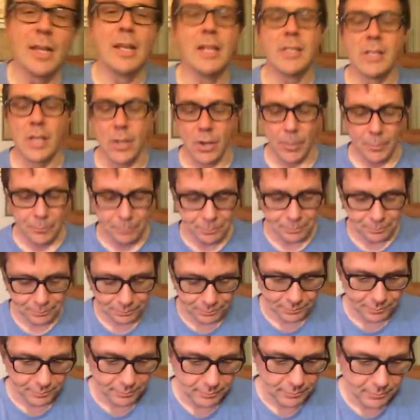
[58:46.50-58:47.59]
So,
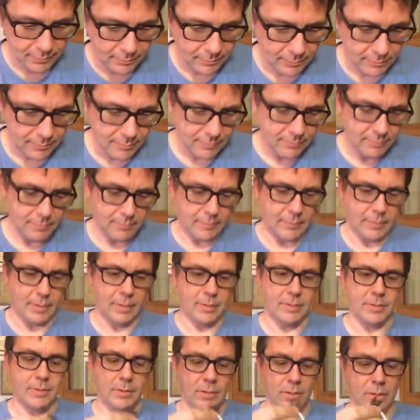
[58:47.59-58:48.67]

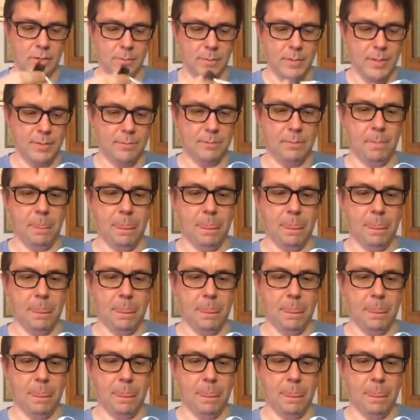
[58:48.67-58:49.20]
excuse me.